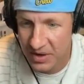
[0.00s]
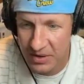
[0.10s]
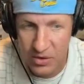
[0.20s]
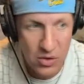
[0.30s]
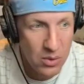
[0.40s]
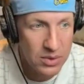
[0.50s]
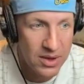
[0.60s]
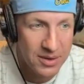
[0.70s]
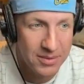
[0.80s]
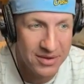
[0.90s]
No
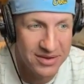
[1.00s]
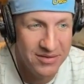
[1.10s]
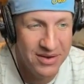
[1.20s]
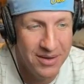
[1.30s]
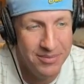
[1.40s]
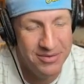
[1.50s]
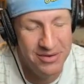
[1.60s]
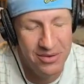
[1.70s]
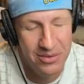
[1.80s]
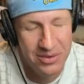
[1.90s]
long balls given up,
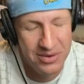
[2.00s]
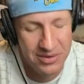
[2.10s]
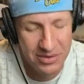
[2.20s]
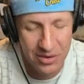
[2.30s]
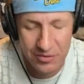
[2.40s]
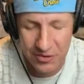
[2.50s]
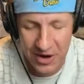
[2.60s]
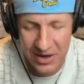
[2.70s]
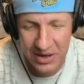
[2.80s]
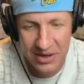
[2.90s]
so go
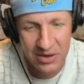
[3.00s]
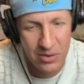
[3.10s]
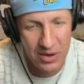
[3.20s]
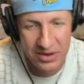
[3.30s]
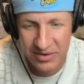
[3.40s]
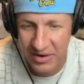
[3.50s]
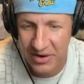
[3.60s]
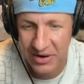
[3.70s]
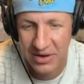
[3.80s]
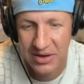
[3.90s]
Freddy. Quality
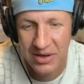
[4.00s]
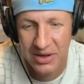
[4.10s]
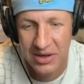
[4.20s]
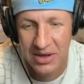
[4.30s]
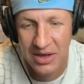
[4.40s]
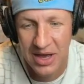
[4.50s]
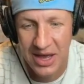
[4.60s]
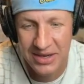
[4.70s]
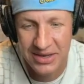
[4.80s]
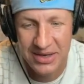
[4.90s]
start.
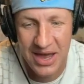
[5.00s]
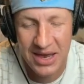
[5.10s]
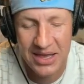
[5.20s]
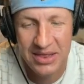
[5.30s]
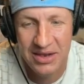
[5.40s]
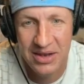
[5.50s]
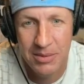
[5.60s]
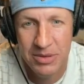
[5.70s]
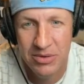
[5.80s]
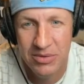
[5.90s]
Did not get the
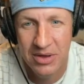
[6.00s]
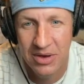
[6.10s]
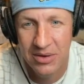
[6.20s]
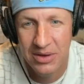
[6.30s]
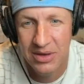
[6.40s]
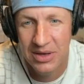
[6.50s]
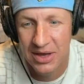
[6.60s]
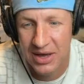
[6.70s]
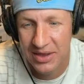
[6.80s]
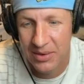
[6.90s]
W, though.
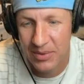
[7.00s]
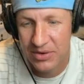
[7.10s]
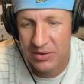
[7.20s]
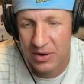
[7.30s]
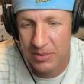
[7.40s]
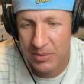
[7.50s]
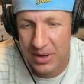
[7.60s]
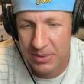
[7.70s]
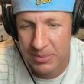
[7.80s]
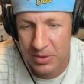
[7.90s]
That went to our
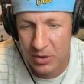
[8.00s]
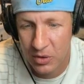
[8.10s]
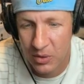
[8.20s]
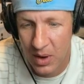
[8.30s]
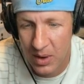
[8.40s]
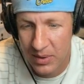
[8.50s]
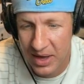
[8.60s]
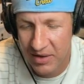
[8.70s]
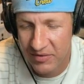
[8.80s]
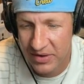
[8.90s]
man, Perguo,
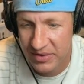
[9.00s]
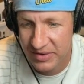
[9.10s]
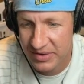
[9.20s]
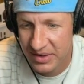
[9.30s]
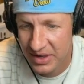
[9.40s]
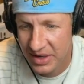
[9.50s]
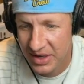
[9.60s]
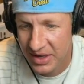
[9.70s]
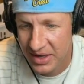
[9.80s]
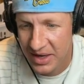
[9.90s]
Elvis.
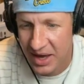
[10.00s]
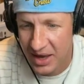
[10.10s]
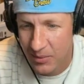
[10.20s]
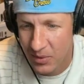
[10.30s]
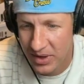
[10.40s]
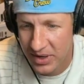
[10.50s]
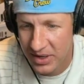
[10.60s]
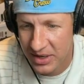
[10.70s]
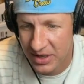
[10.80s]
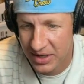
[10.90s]
1
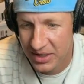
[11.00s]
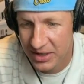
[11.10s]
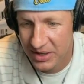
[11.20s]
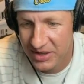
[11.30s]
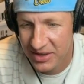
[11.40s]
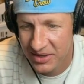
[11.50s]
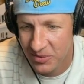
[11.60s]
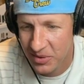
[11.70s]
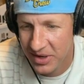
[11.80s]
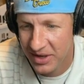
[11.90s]
inning,
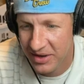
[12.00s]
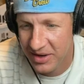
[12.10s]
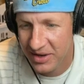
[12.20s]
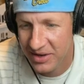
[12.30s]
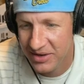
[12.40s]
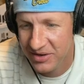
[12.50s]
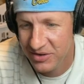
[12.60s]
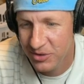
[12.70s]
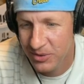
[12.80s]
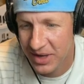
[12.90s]
1 hit,
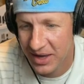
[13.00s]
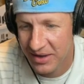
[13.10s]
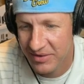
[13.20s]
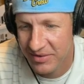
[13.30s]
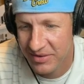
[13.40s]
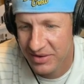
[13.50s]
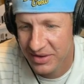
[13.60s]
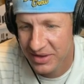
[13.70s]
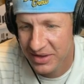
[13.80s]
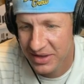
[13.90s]
2 Ks,
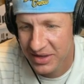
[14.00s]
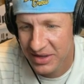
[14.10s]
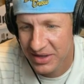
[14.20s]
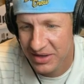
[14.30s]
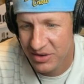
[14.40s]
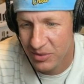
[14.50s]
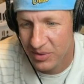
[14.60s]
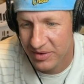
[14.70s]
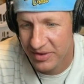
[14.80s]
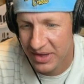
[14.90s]
no
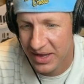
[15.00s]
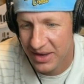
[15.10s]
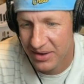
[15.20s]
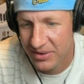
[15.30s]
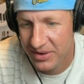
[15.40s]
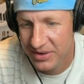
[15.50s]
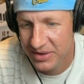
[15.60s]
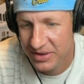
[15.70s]
runs allowed.